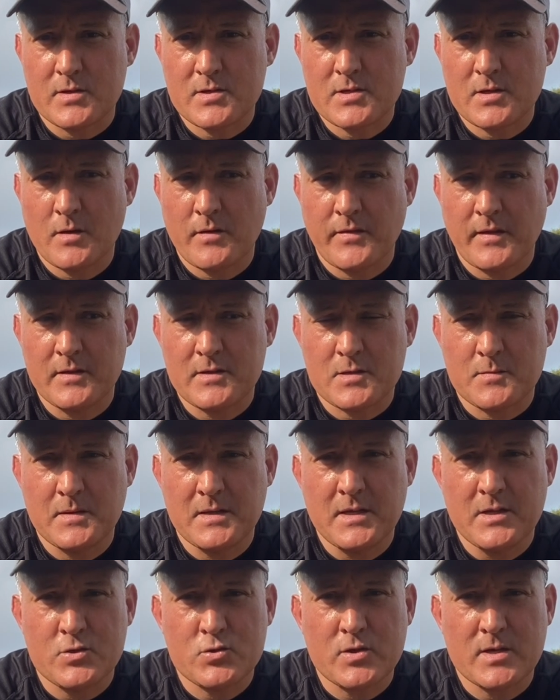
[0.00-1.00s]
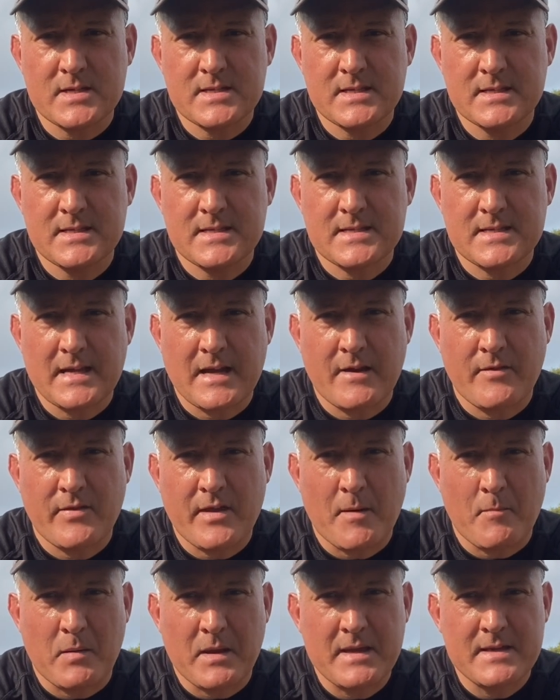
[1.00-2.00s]
So I think it's going to be interesting to see how
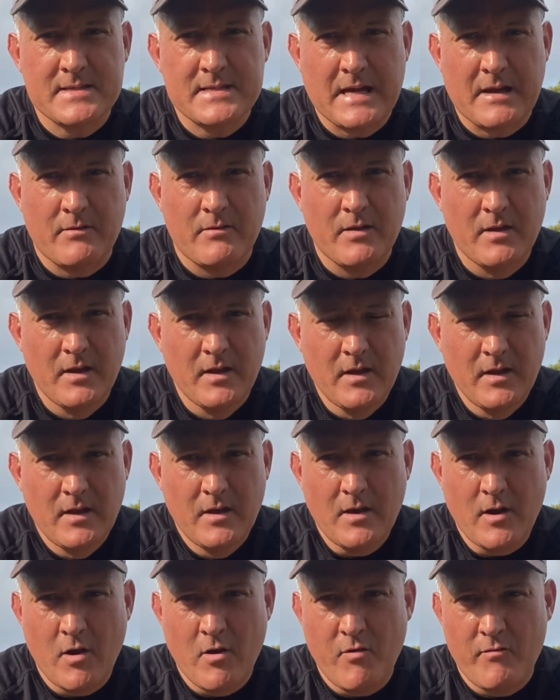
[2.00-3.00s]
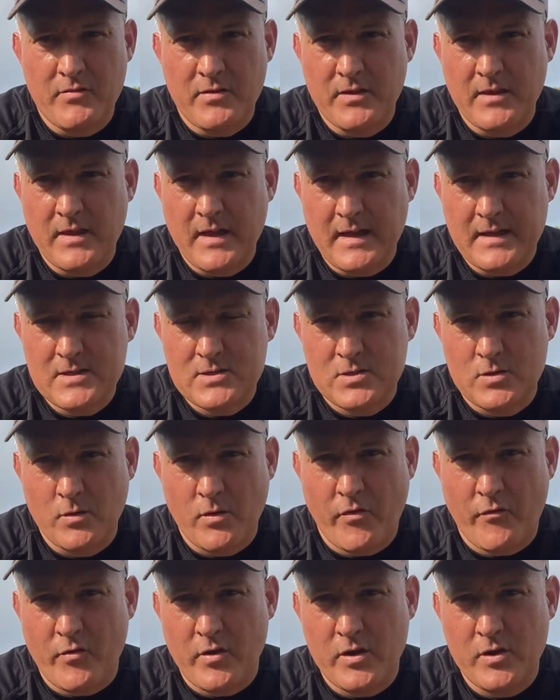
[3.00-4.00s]
that plays out over the next 2 or
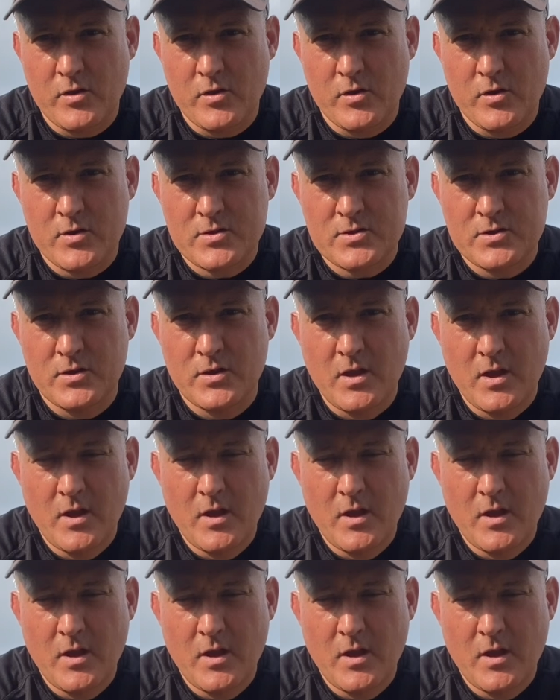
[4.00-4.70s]
3 years, and